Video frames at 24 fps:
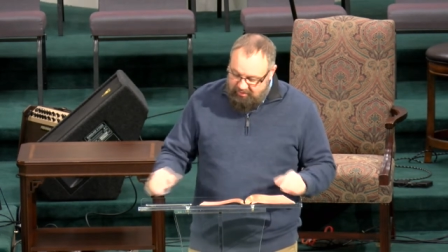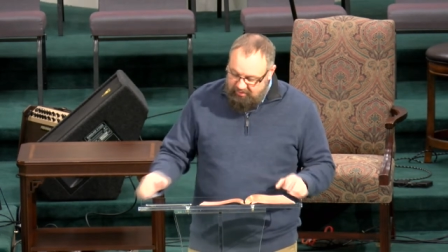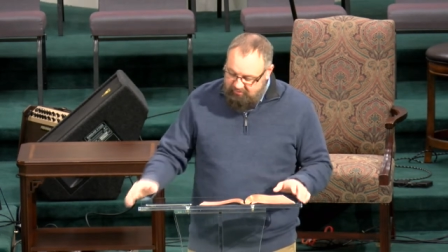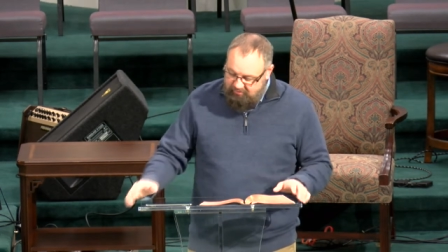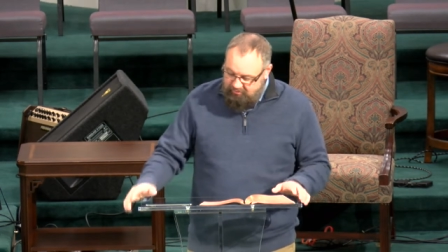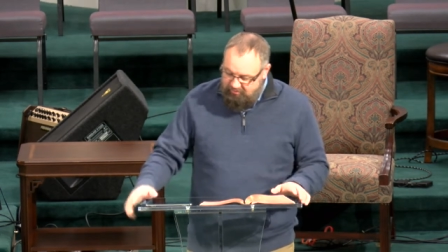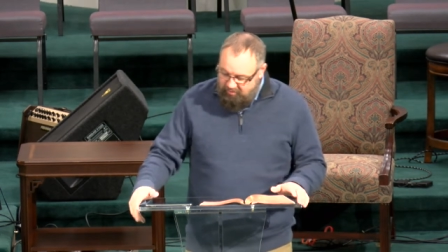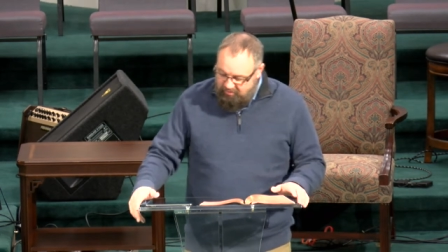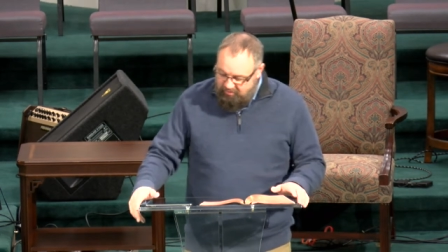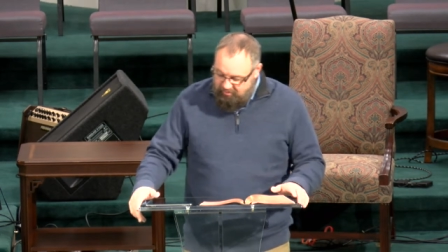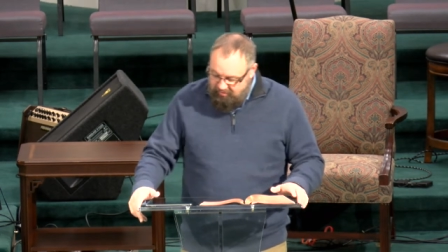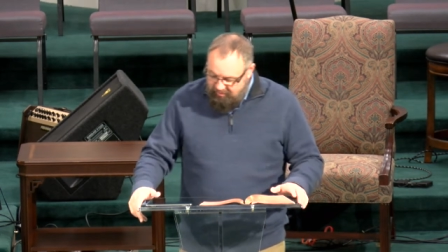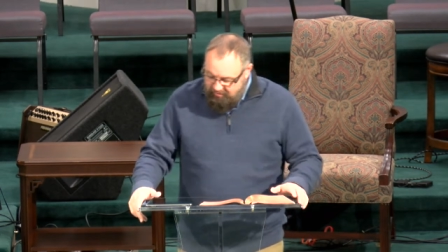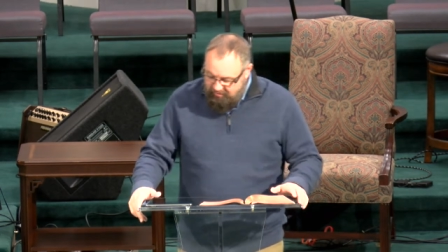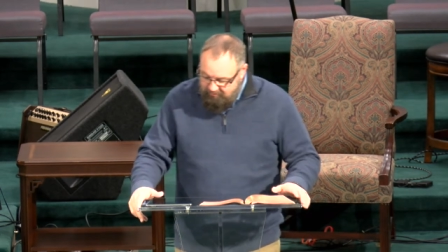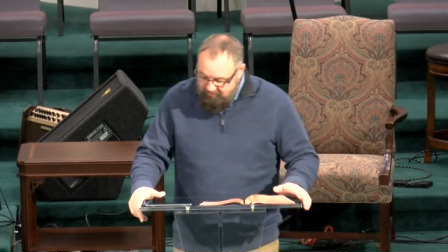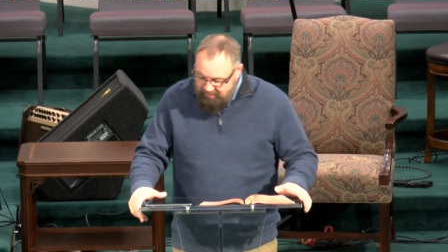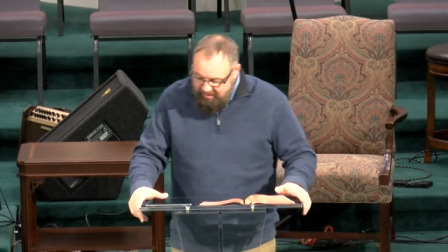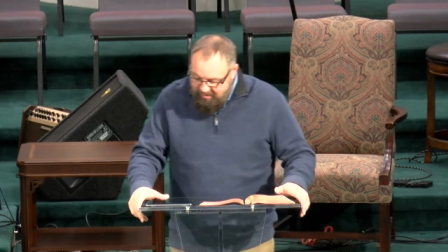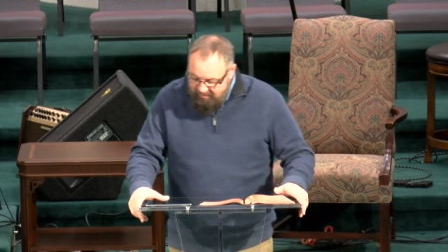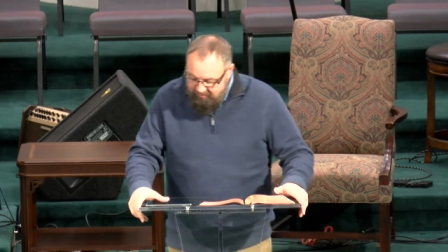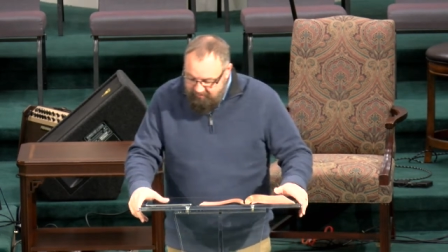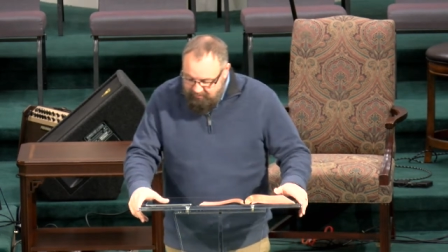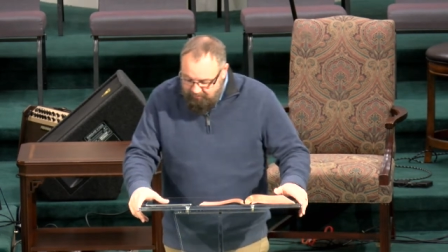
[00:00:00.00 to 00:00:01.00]
is talking
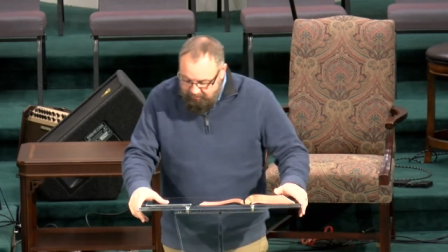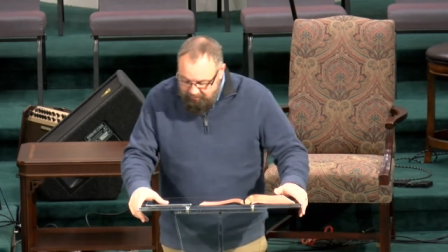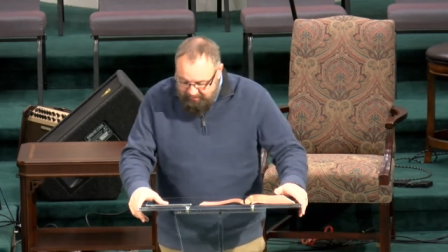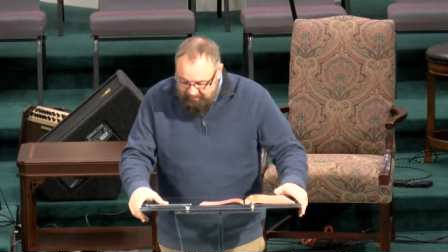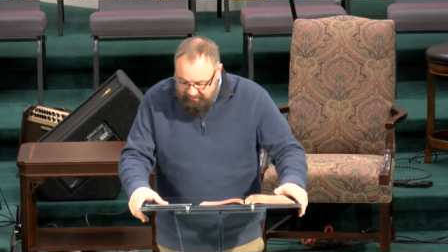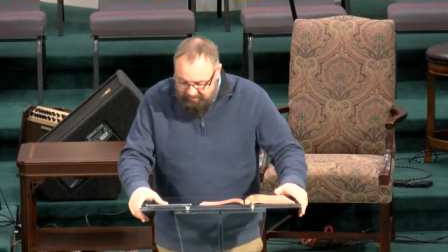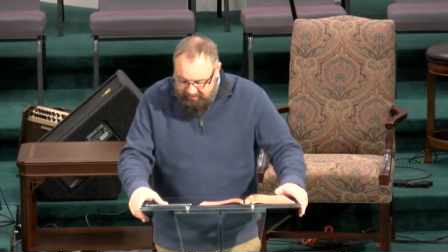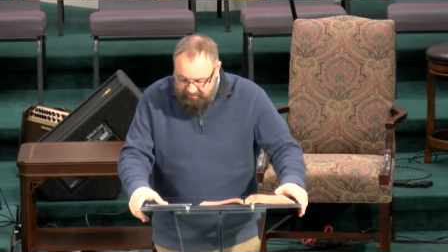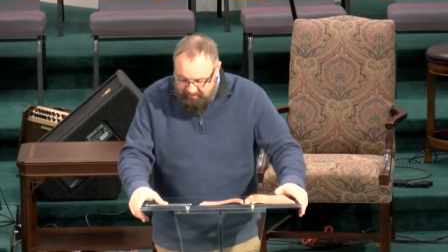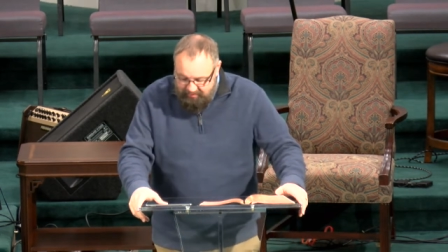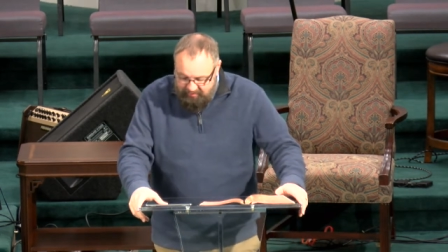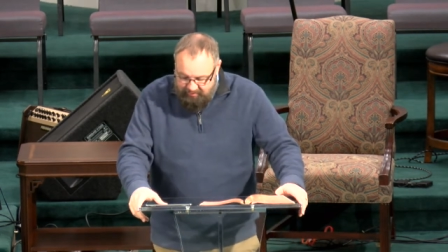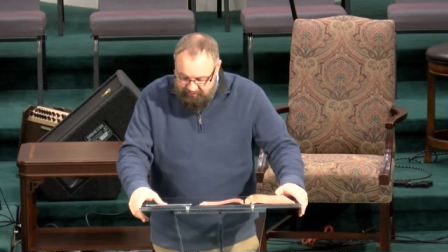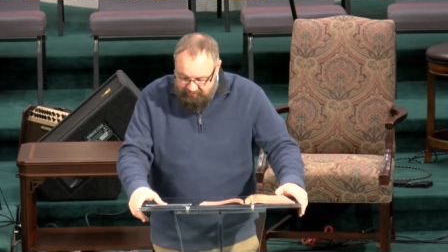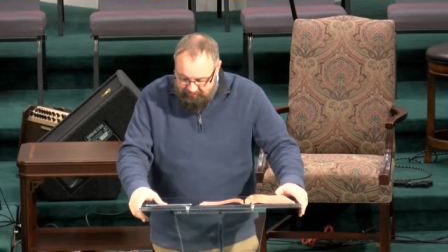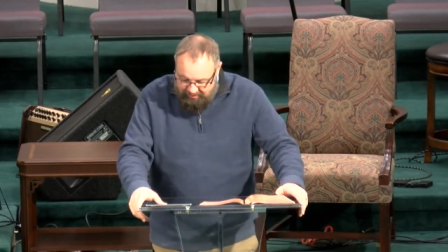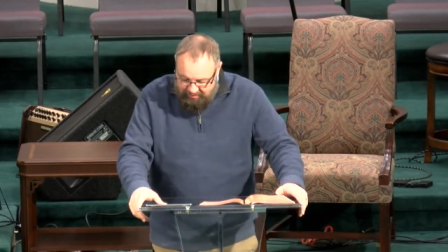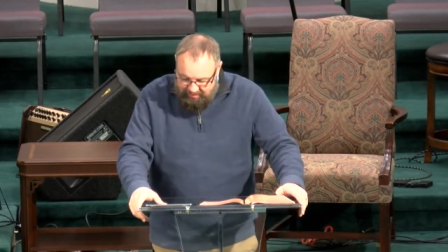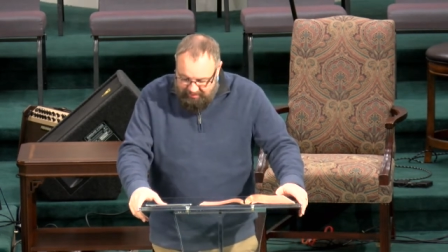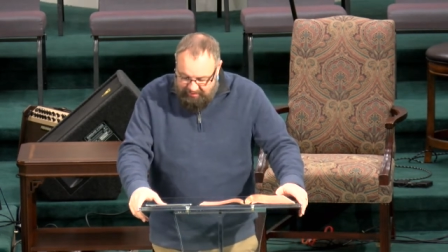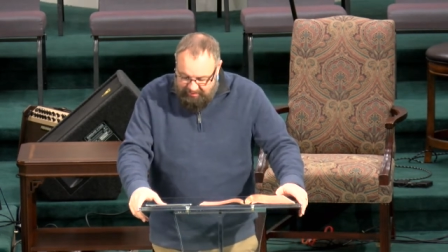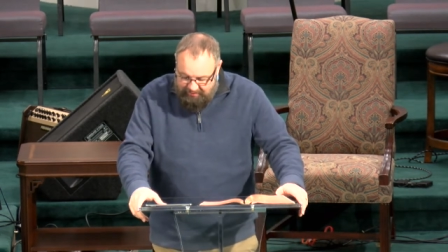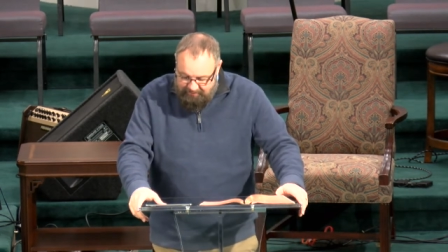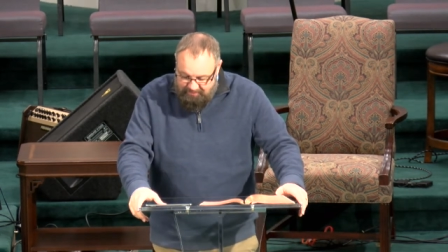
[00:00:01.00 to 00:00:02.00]
about the plan of
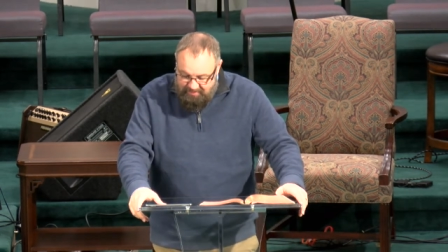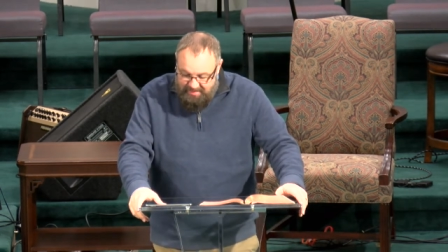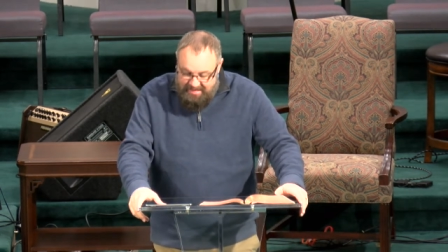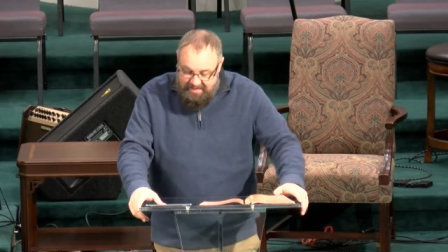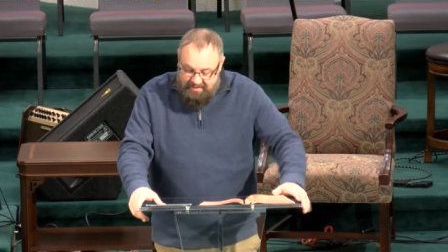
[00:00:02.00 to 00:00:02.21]
God.